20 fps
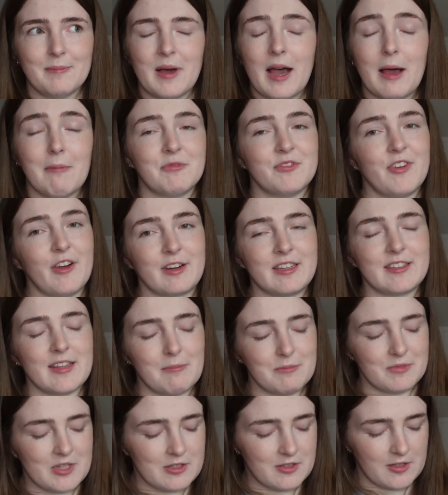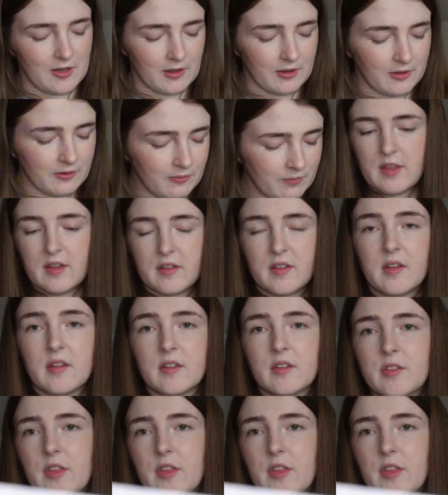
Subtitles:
I'm very tempted to. This is